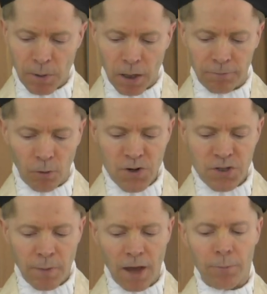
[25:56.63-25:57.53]
but are
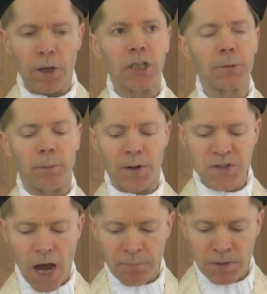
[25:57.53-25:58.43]
forced by the bishop to
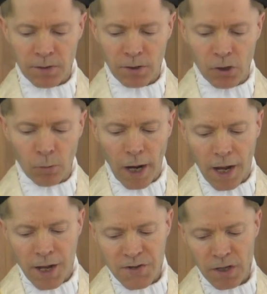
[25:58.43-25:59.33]
accept the new
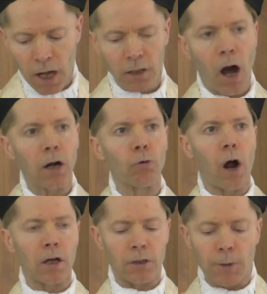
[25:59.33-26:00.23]
ways and not
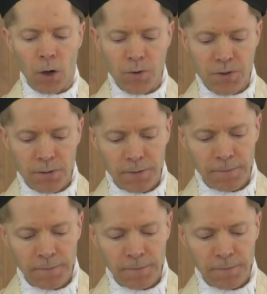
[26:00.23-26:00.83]
rock the boat.